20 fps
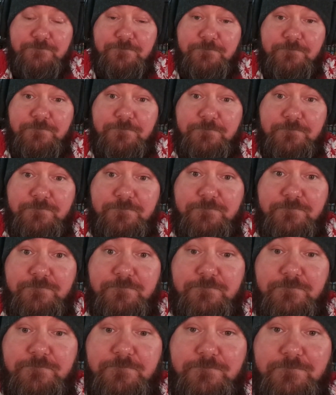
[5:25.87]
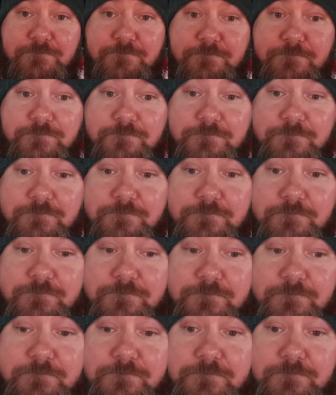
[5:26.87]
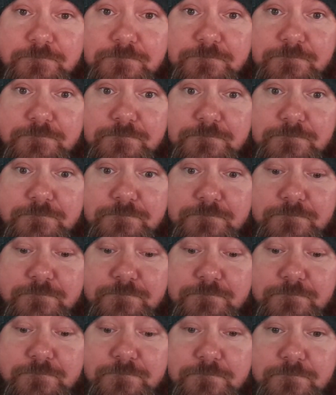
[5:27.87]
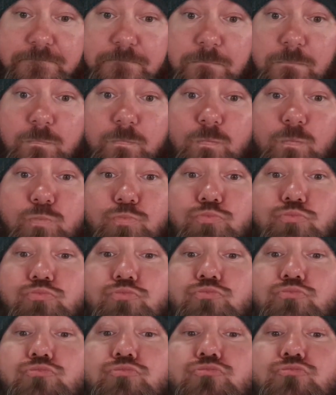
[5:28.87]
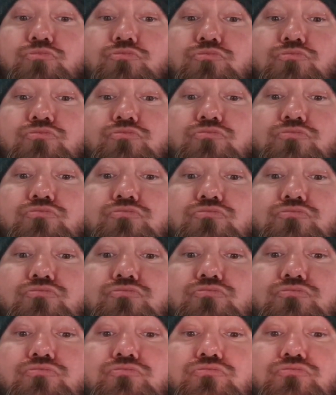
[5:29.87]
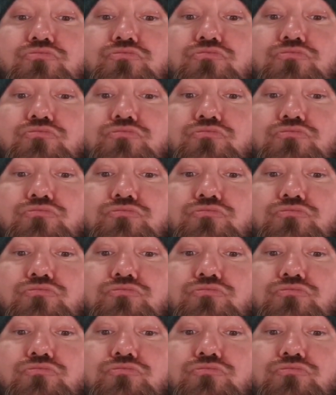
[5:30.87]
Nothing is said.